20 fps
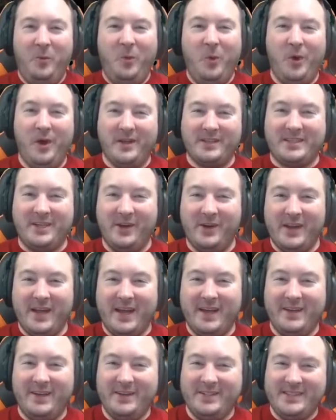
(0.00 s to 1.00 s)
What's going
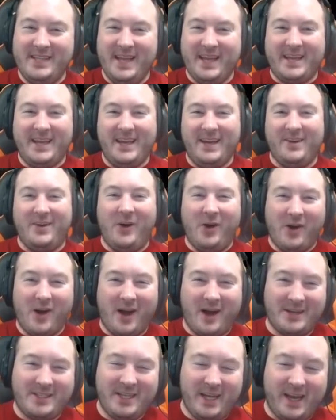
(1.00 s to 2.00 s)
on, dudes? Nick here,
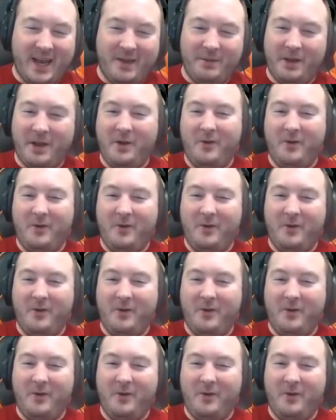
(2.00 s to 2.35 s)
RJ Gaming,